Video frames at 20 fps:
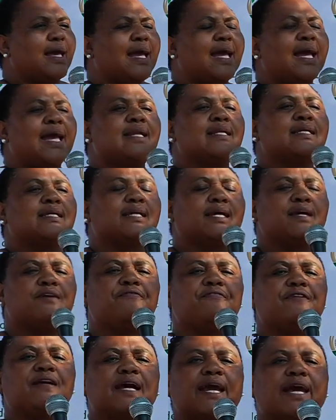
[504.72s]
And
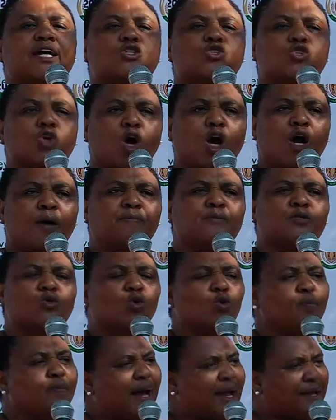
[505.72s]
giving a job
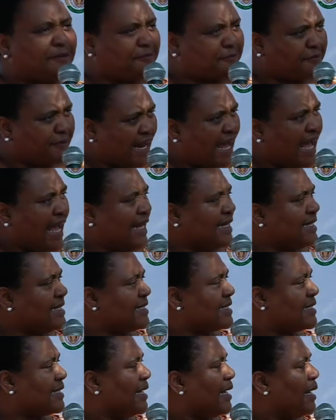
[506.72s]
to my
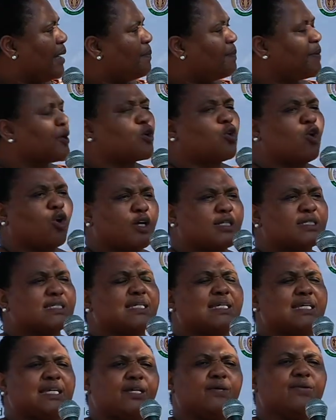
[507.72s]
friend because
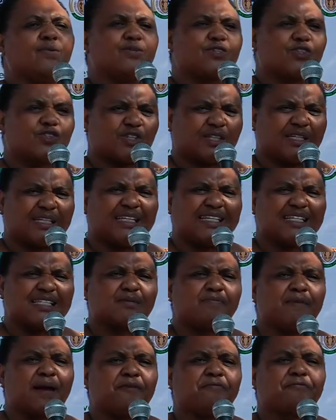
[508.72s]
he or she
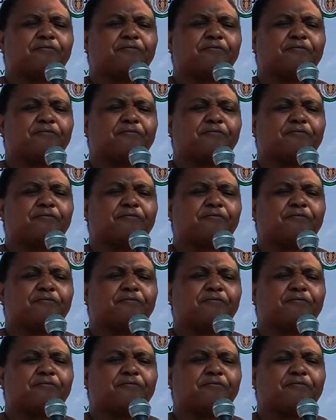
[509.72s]
is my